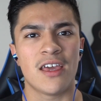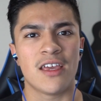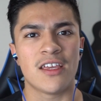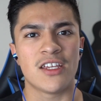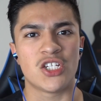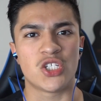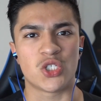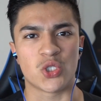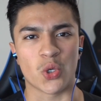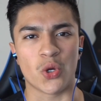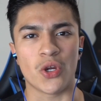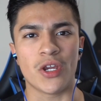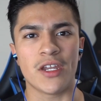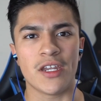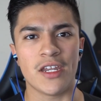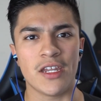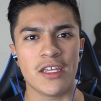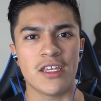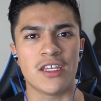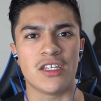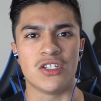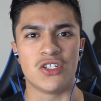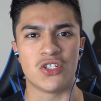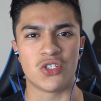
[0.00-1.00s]

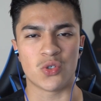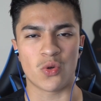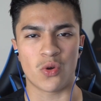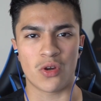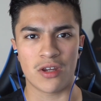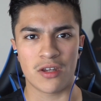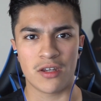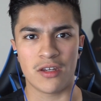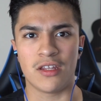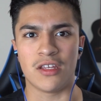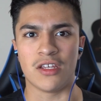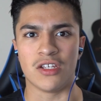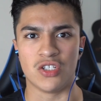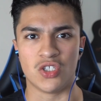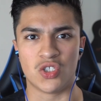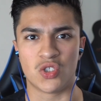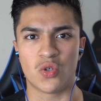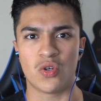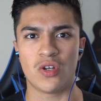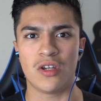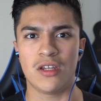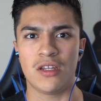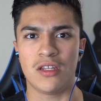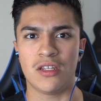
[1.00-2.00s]
shortening and shortening and
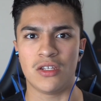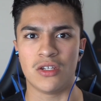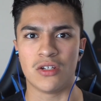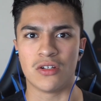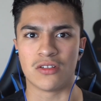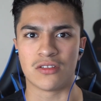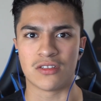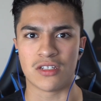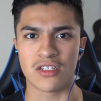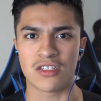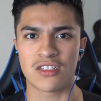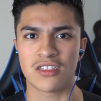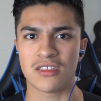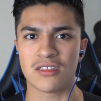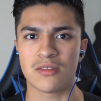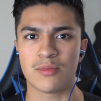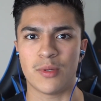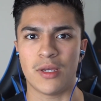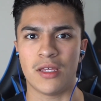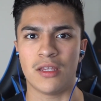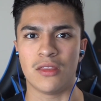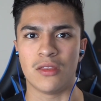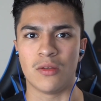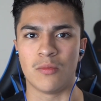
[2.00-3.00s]
shortening your attention
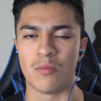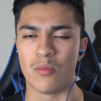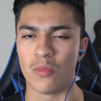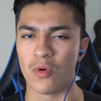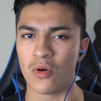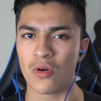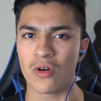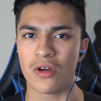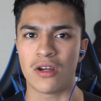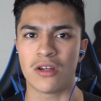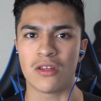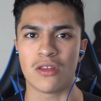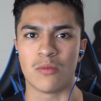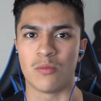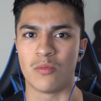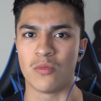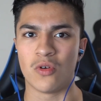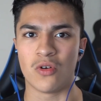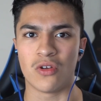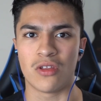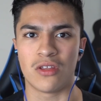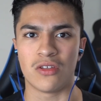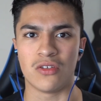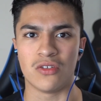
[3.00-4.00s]
span the more the
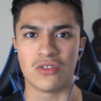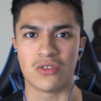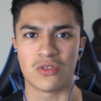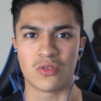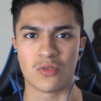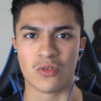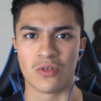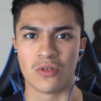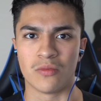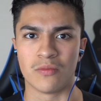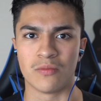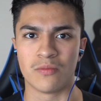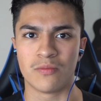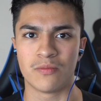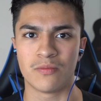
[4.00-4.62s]
more that you scroll.